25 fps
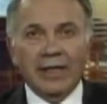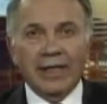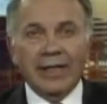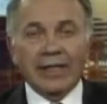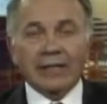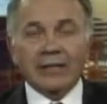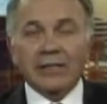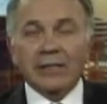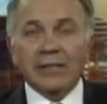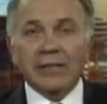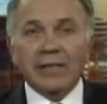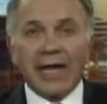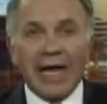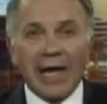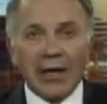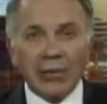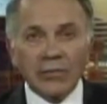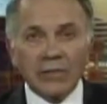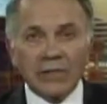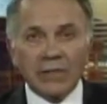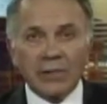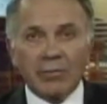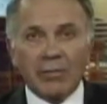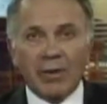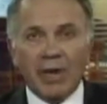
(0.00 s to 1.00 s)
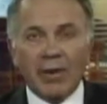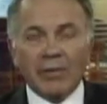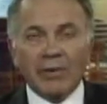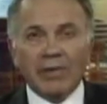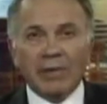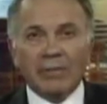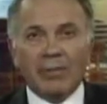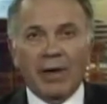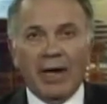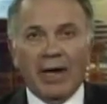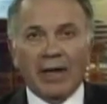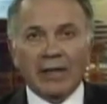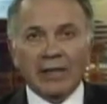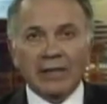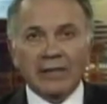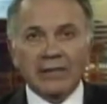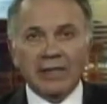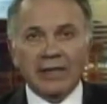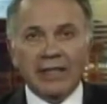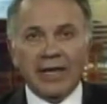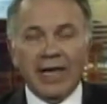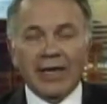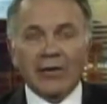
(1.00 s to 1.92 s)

It's lousy public policy,